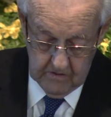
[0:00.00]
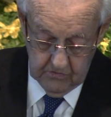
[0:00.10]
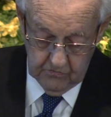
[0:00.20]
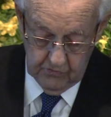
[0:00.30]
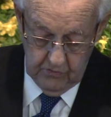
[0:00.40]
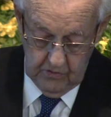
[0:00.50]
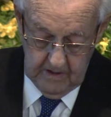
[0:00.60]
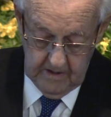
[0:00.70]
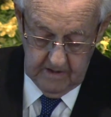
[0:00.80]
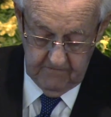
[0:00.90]

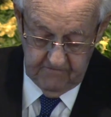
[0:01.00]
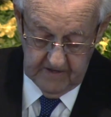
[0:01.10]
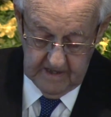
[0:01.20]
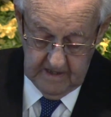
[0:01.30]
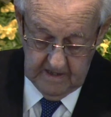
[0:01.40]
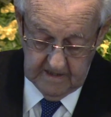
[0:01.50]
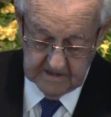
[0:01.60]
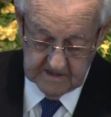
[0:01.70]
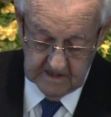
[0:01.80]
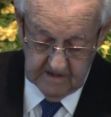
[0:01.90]
Truly in vain
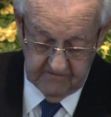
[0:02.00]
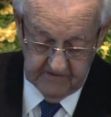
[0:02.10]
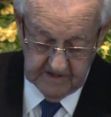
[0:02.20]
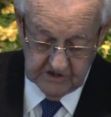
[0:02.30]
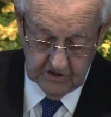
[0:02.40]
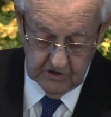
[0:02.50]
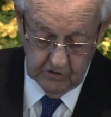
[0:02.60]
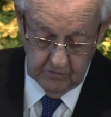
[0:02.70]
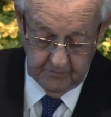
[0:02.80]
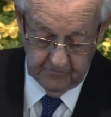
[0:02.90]
is salvation
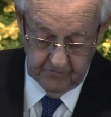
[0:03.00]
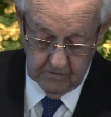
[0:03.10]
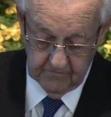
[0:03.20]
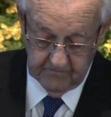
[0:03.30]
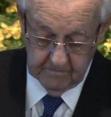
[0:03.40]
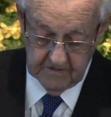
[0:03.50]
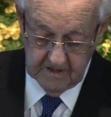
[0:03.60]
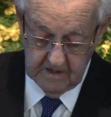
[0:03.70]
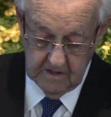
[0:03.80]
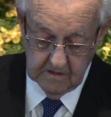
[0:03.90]
hoped for from the
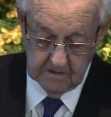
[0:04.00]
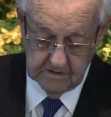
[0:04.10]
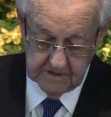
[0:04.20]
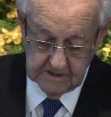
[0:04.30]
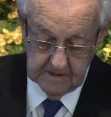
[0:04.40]
hills